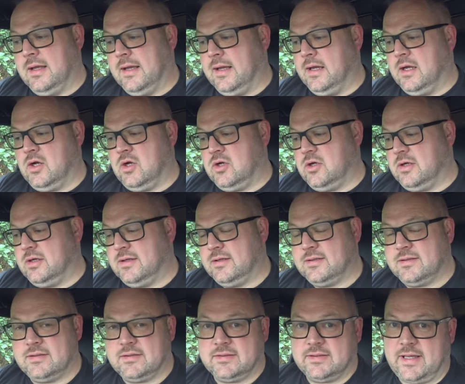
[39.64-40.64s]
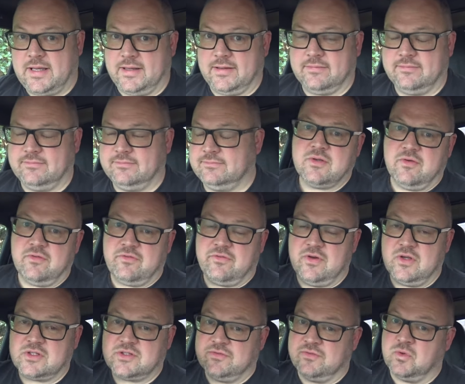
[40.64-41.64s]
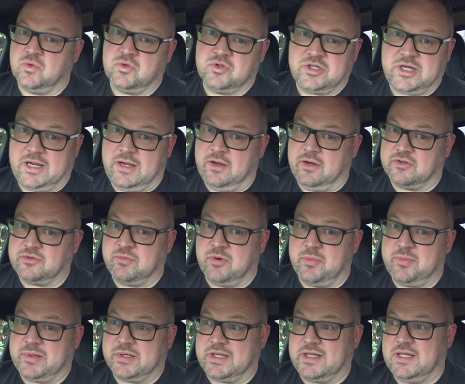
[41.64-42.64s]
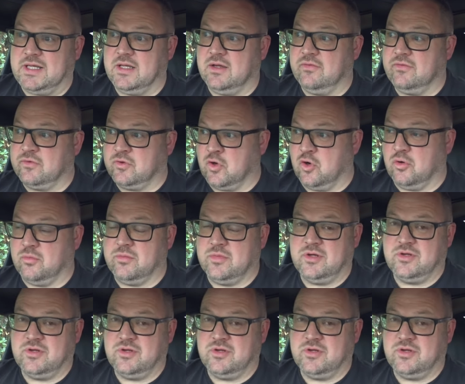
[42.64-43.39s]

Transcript: uh, yeah, first of all, shout out to my buddy Dom,